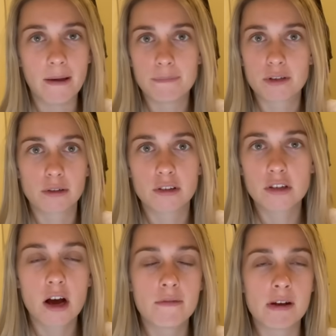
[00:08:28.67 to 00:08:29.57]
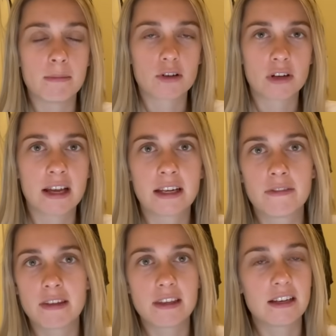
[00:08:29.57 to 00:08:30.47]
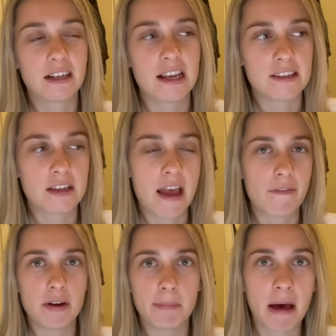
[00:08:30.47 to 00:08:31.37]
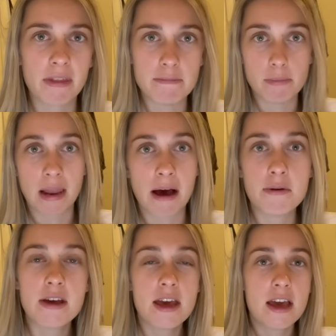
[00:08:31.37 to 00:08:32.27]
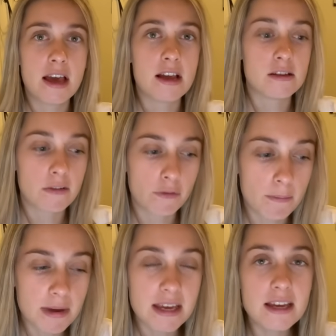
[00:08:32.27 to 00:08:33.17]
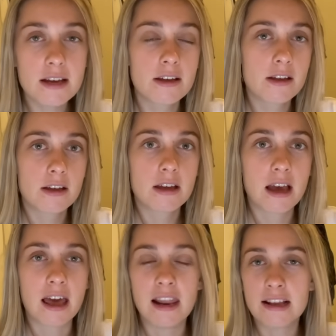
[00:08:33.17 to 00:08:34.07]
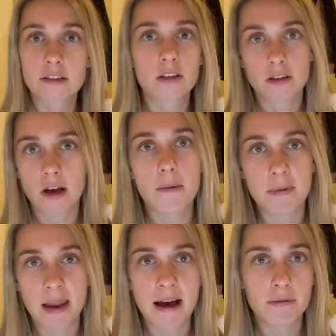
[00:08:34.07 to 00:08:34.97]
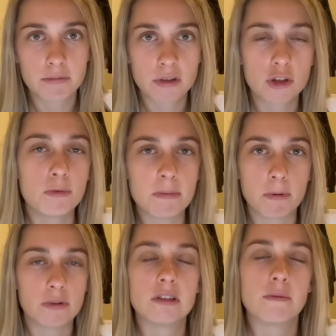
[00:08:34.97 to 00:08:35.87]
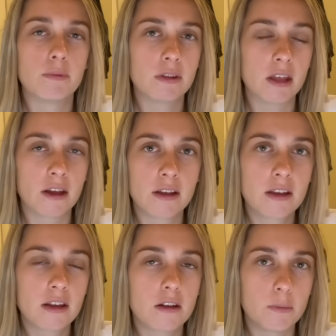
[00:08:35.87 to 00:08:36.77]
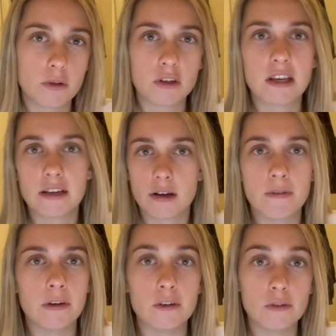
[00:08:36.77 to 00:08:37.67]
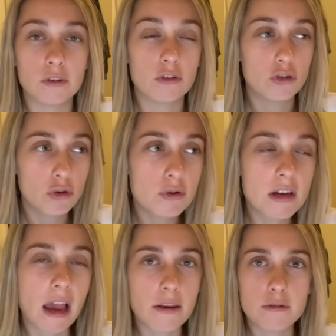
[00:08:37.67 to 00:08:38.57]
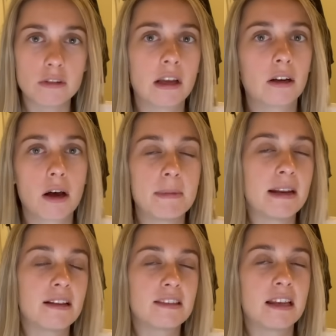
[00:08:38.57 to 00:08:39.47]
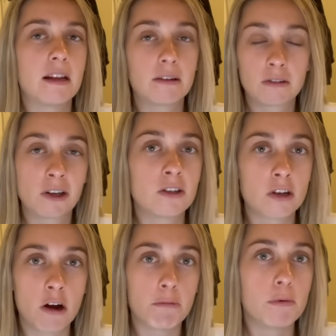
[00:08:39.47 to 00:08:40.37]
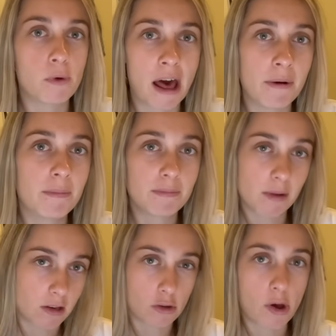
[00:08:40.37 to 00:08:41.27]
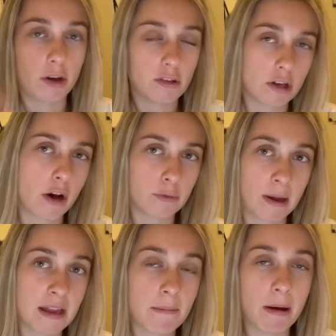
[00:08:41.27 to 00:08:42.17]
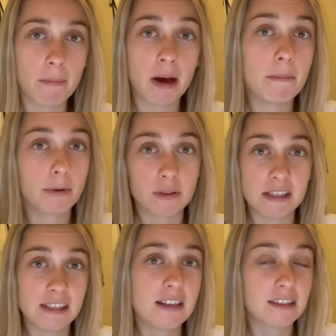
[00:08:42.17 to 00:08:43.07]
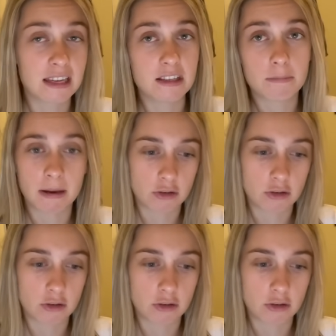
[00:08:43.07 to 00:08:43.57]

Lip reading: So Qatar are very much like, if they think the Glazers are effing about, they'd pull out. For me, unless Qatar pull out, still be positive with the takeover news. Until you get a new scent coming saying that Qatar have pulled out, it's going Qatar's way in my mind, because he did say this, Ben